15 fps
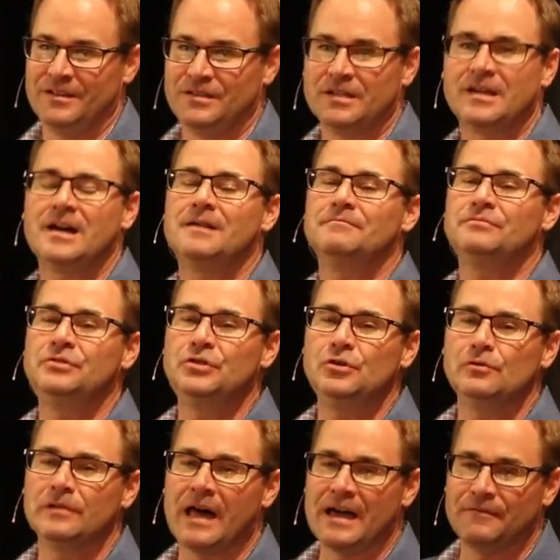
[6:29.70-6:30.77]
to come
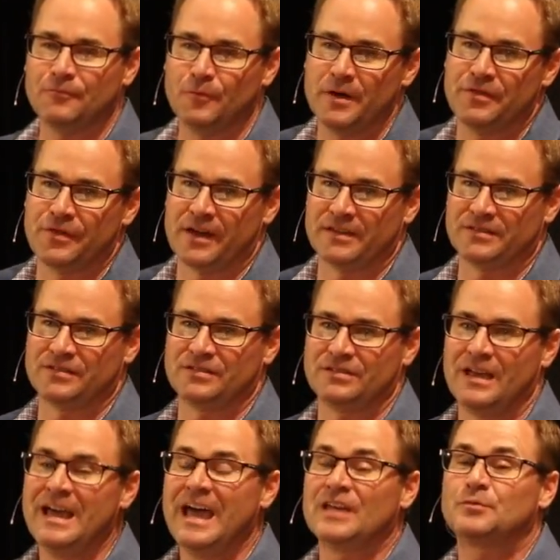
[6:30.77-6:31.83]
do life with us,
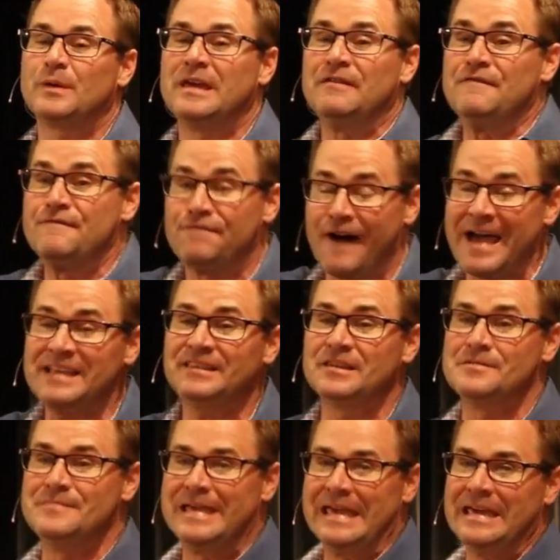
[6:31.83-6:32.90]
as we invite
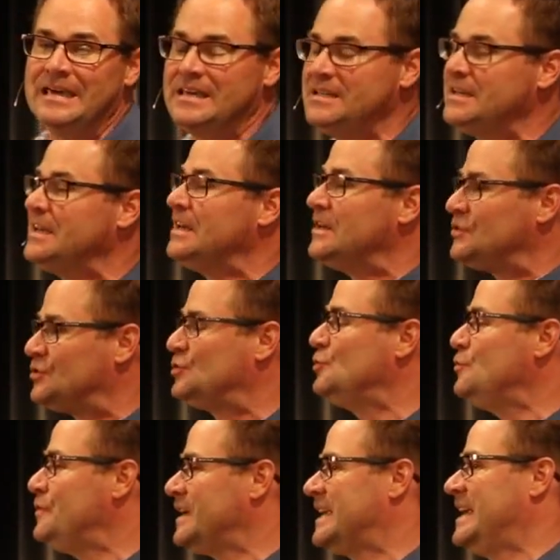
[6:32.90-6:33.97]
them in
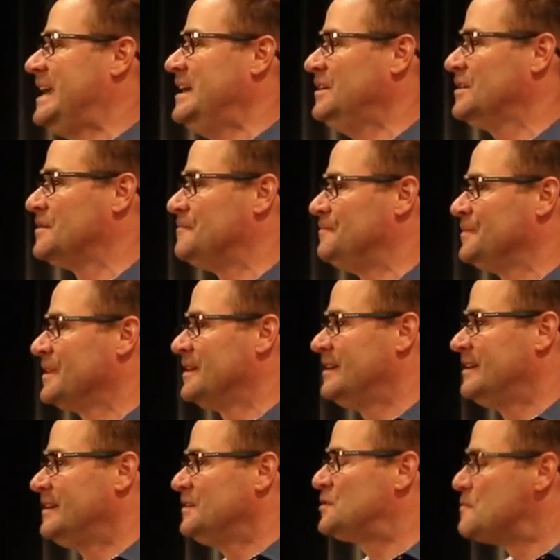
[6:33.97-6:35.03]
to the kingdom,
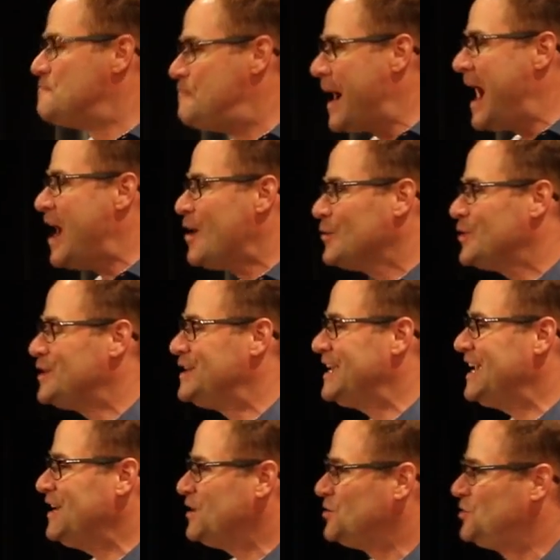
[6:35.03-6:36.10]
to bow the
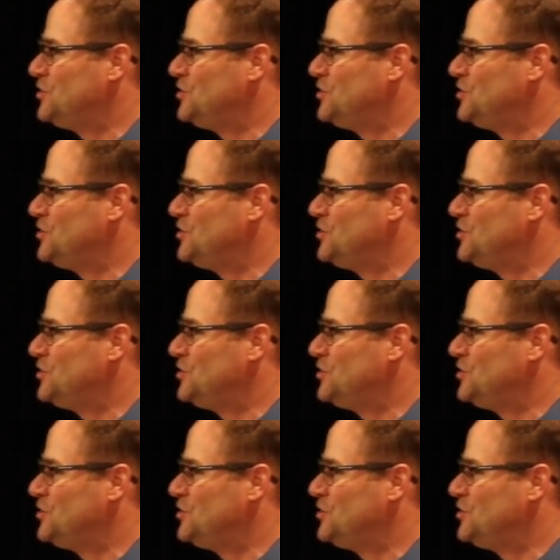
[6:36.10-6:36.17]
knee to